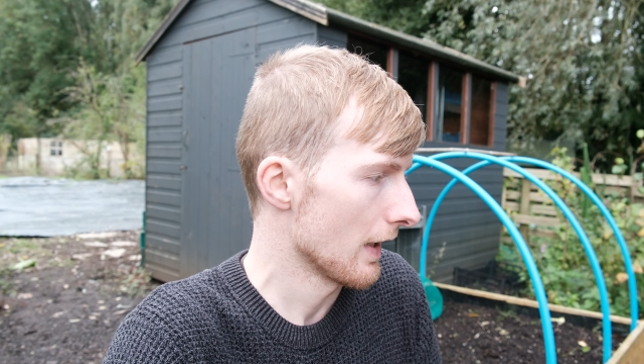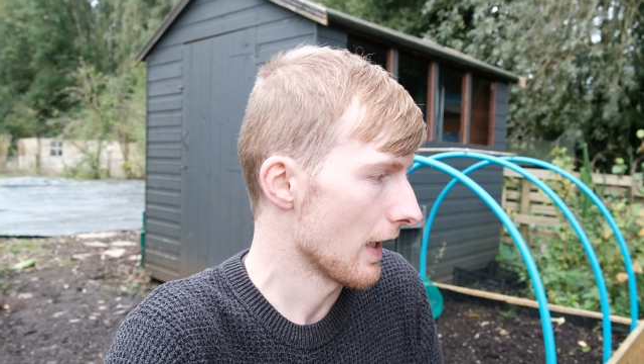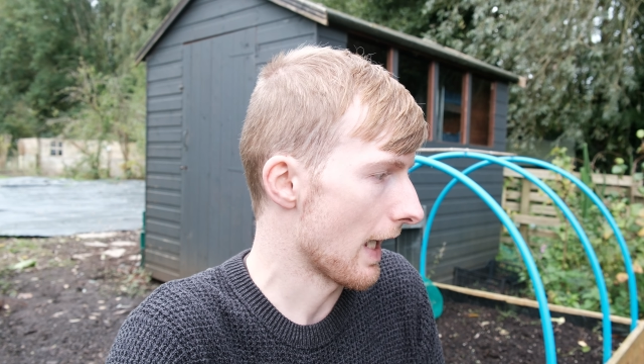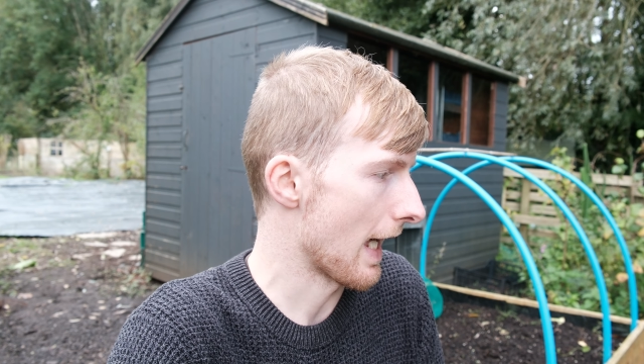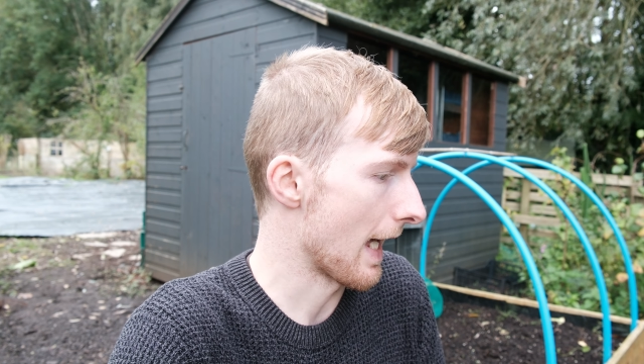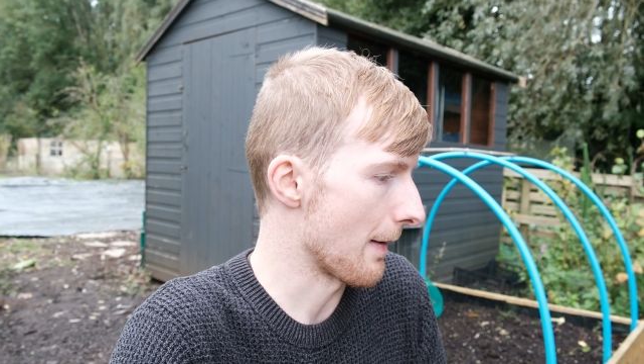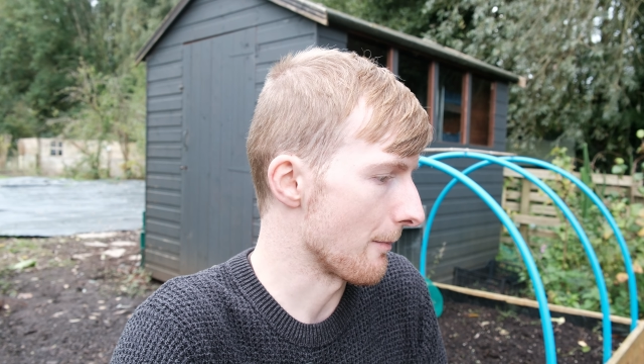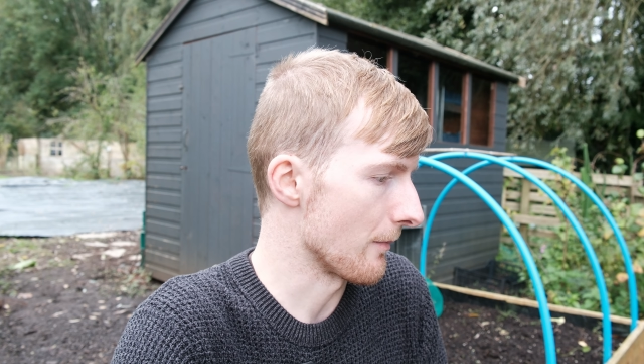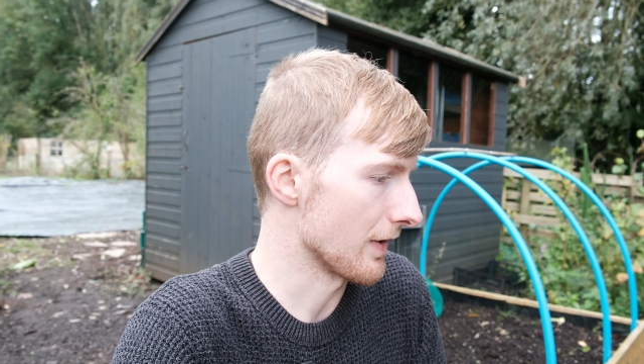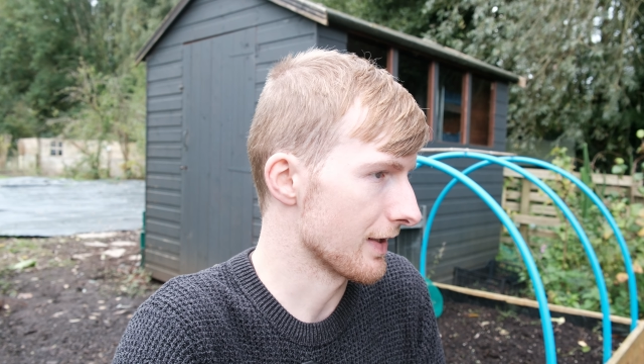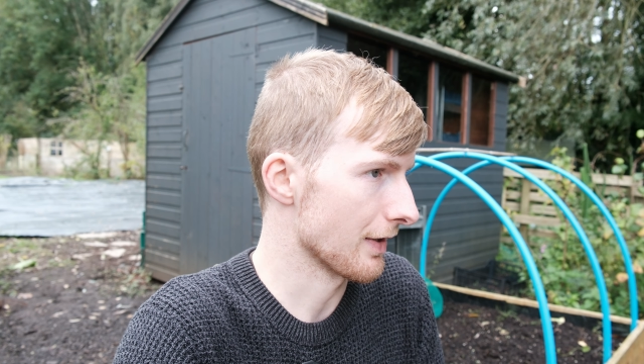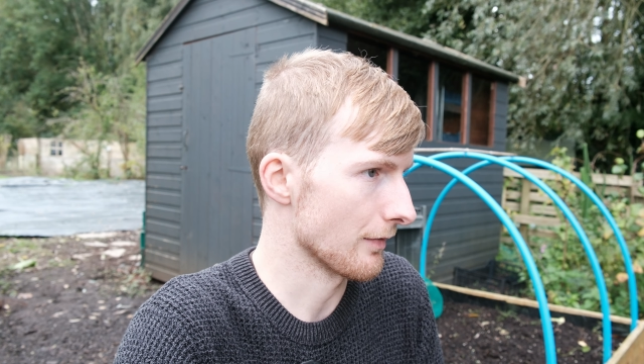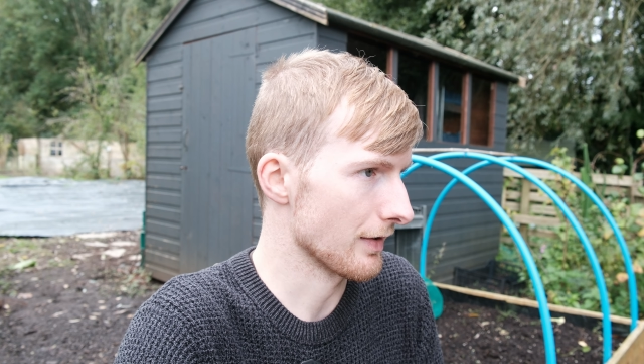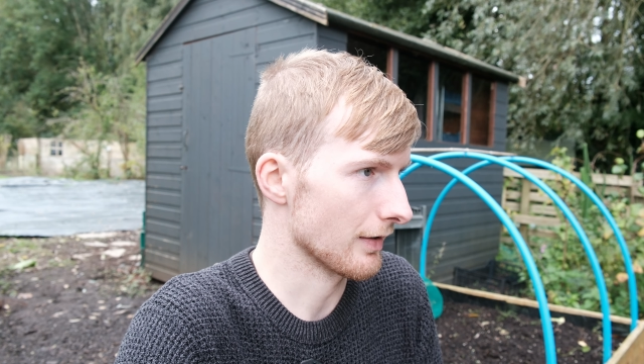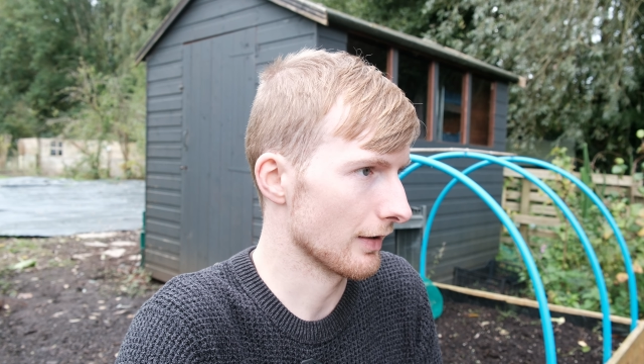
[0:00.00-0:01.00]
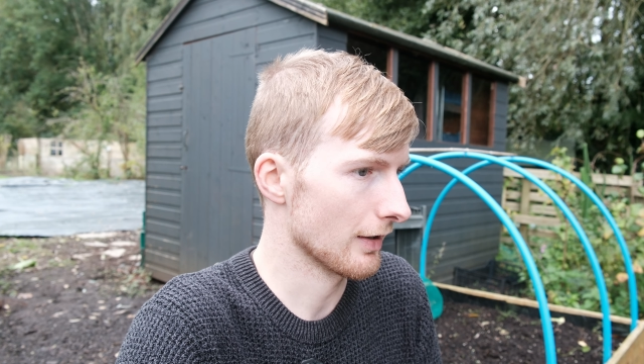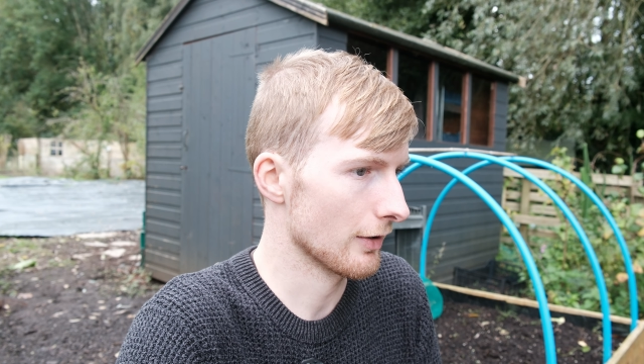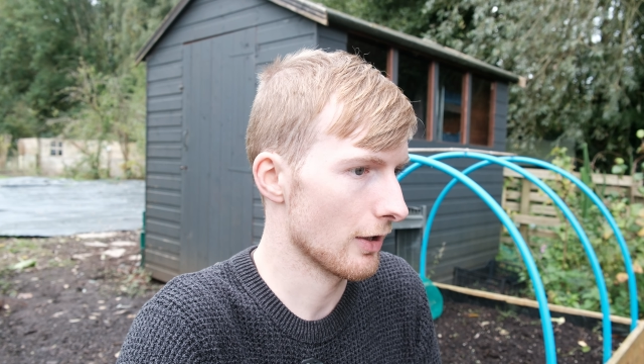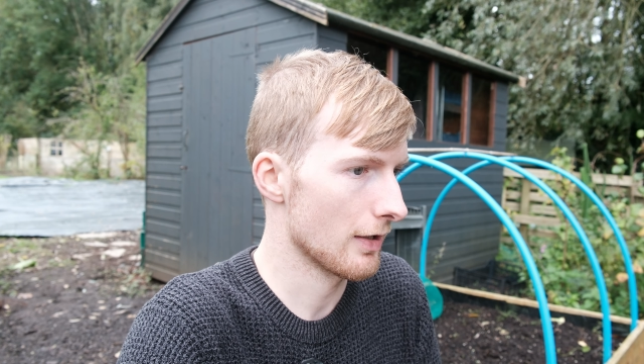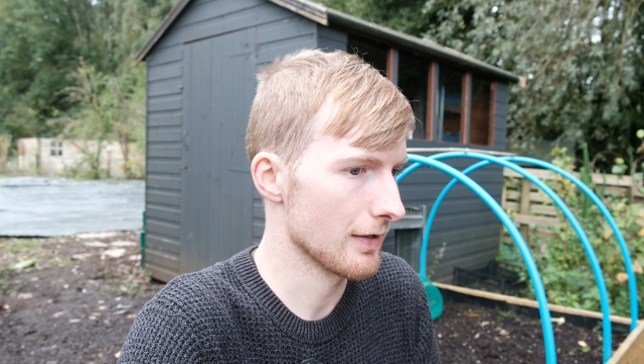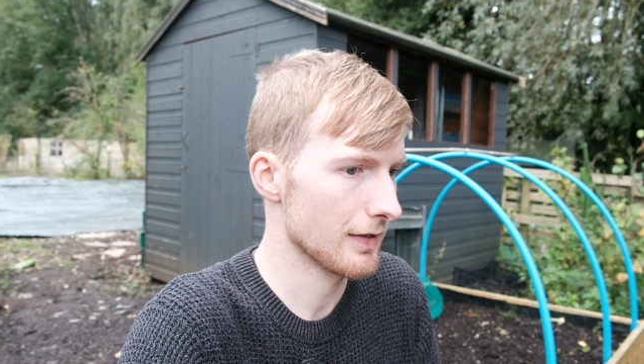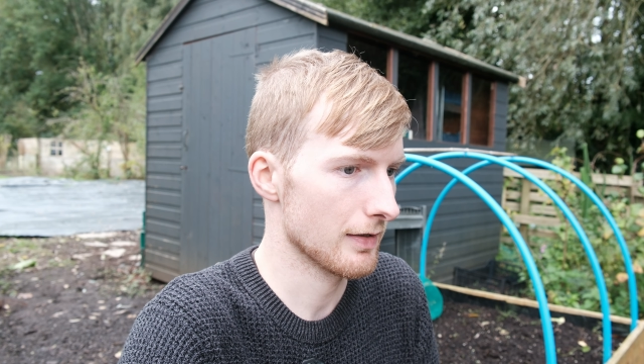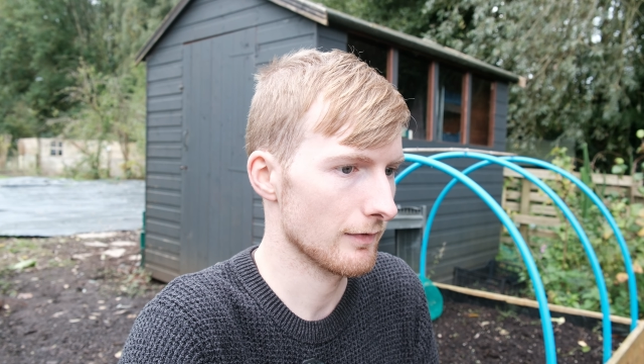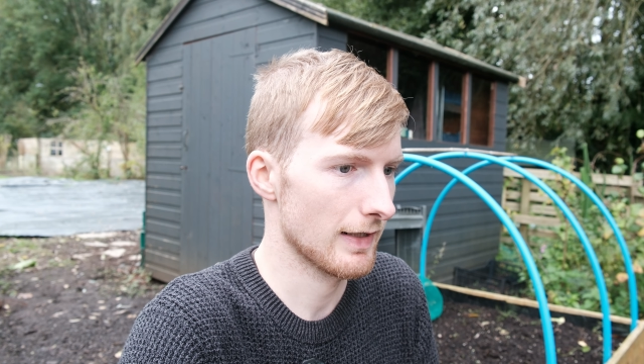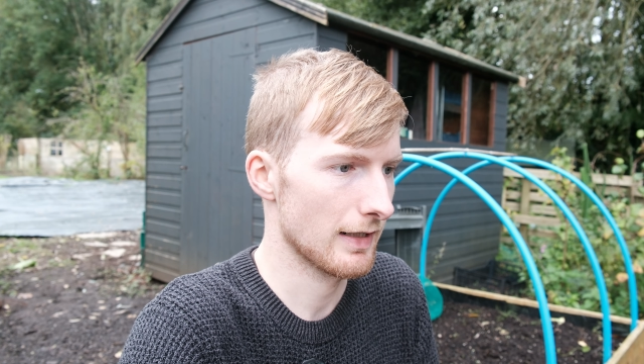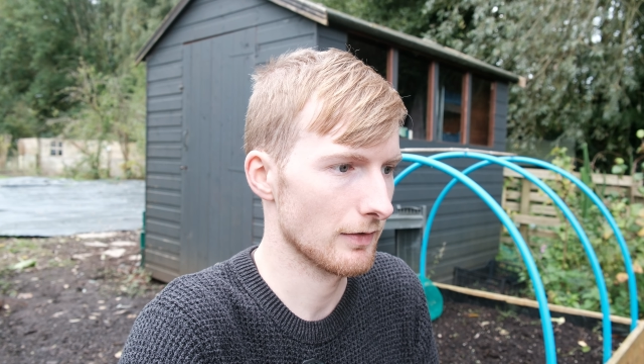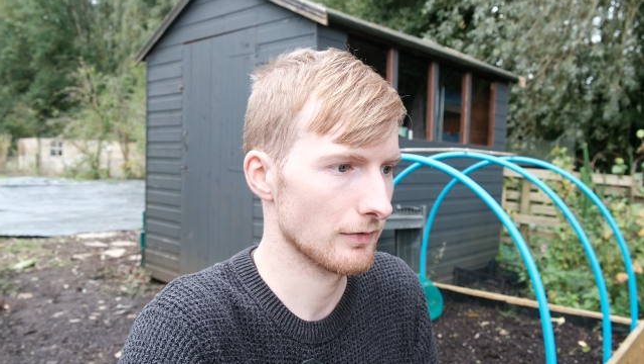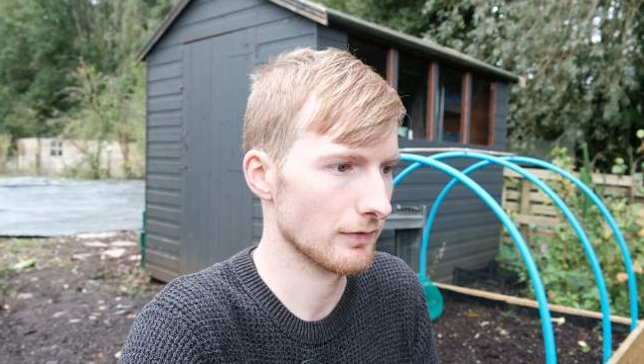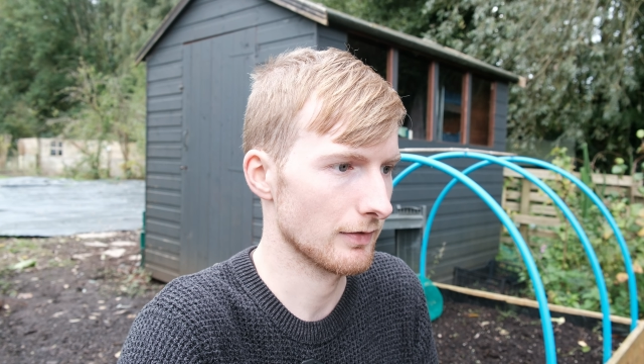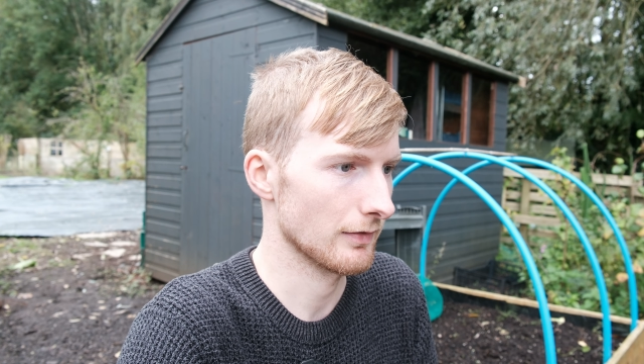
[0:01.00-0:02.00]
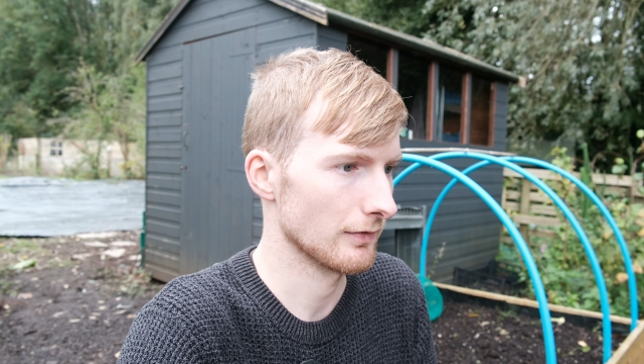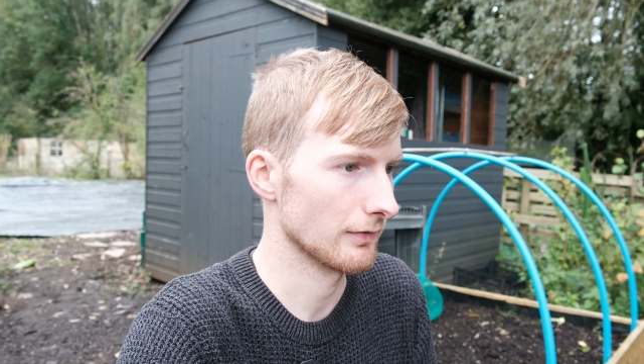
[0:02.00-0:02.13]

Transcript: So it's going to cost around,